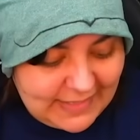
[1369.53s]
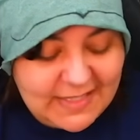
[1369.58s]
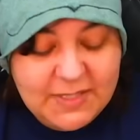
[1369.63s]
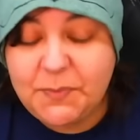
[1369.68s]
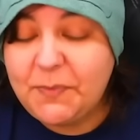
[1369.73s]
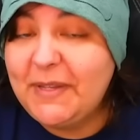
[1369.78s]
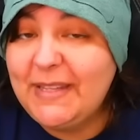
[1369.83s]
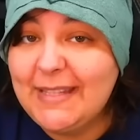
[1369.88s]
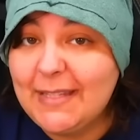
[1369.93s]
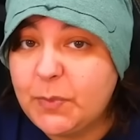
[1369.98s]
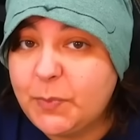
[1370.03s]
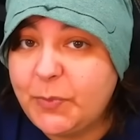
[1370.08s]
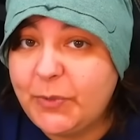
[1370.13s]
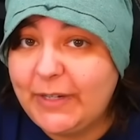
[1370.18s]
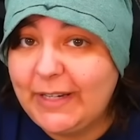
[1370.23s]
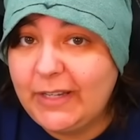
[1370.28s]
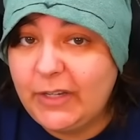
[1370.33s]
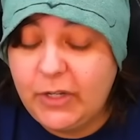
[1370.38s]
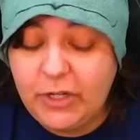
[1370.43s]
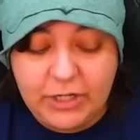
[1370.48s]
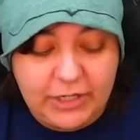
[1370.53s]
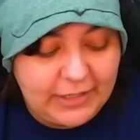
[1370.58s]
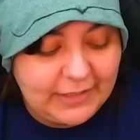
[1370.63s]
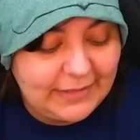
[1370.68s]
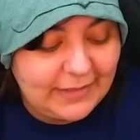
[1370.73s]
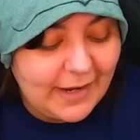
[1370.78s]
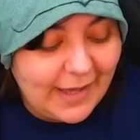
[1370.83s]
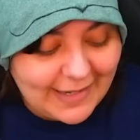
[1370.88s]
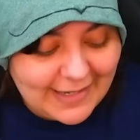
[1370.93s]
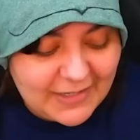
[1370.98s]
It spins pretty
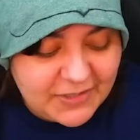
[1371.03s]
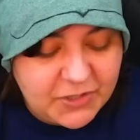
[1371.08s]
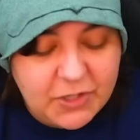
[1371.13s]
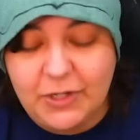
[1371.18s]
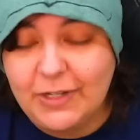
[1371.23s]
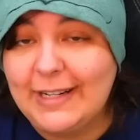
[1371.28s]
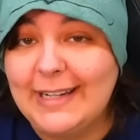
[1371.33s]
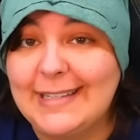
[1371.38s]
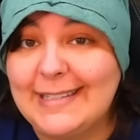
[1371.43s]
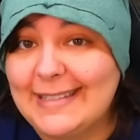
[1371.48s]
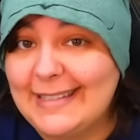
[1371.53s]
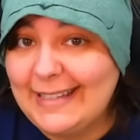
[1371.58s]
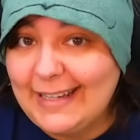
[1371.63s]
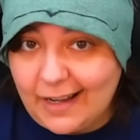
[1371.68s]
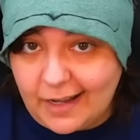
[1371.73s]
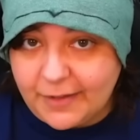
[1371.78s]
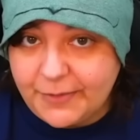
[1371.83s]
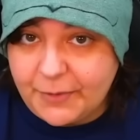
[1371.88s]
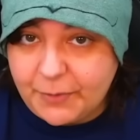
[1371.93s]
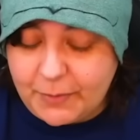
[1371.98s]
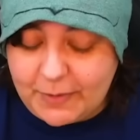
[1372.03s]
good. Not as good as the other